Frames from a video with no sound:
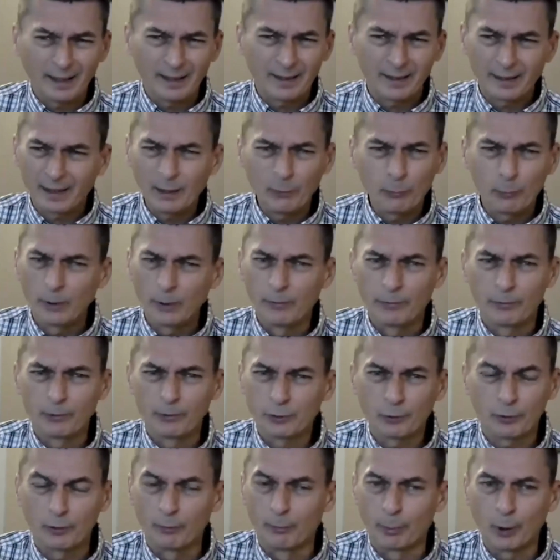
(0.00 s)
I think we've
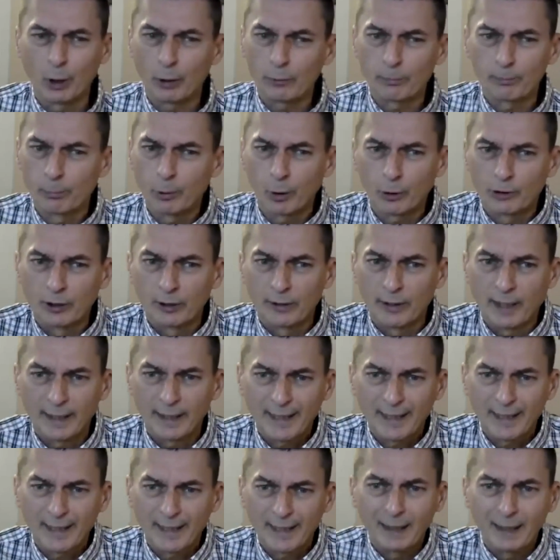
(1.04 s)
sort of blotted
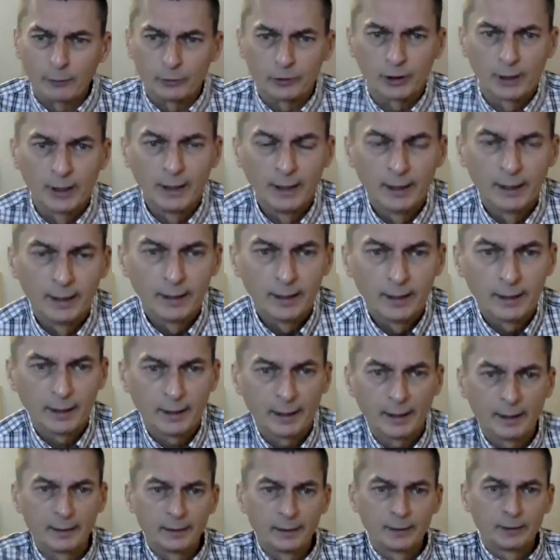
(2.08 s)
that out. Yeah.
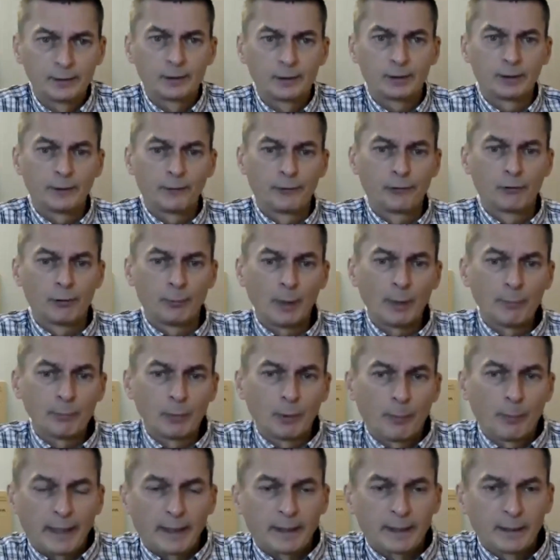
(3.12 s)
And if you
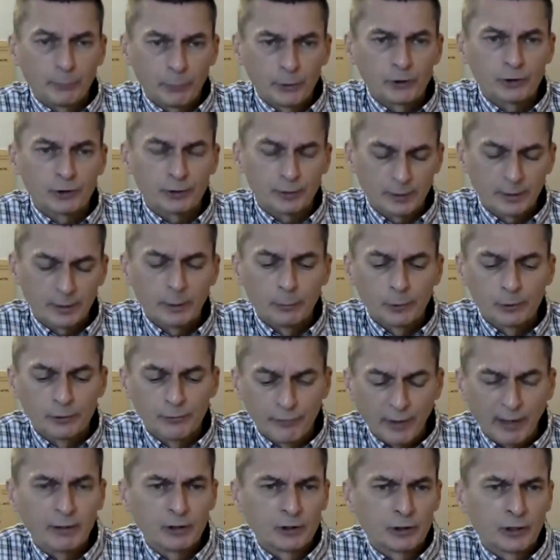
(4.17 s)
remember back, it was
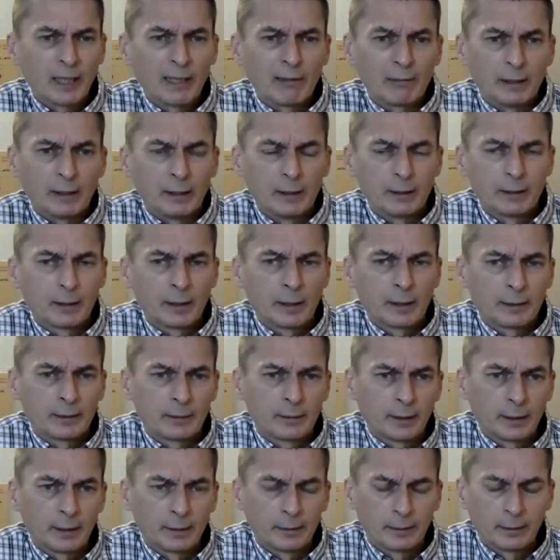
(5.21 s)
very scary
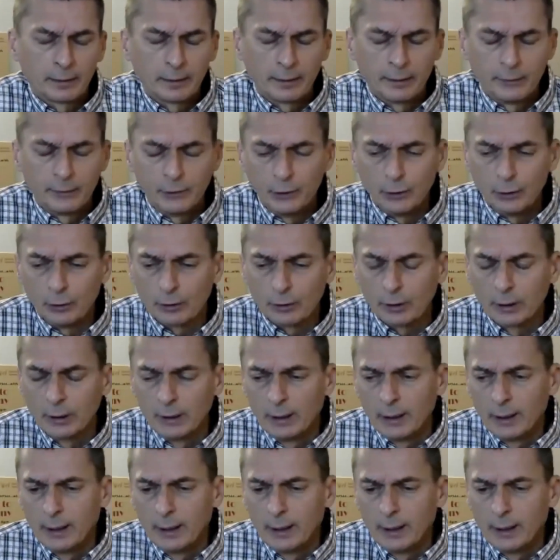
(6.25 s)
and in New York.